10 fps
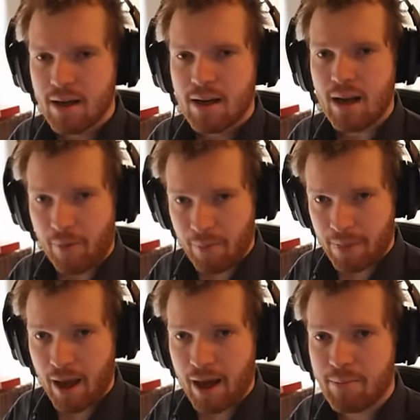Now,
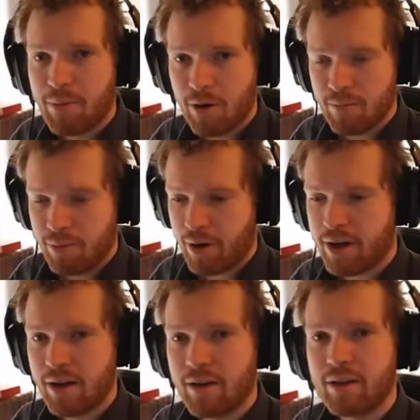an important
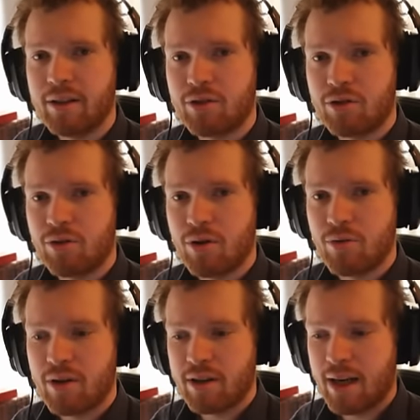point here is to
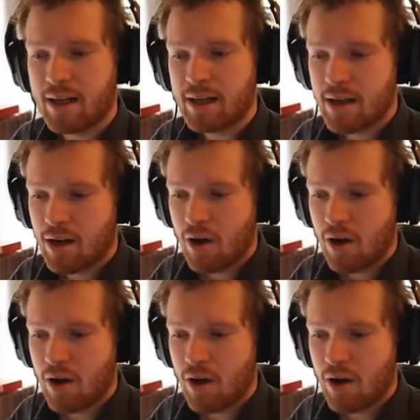note that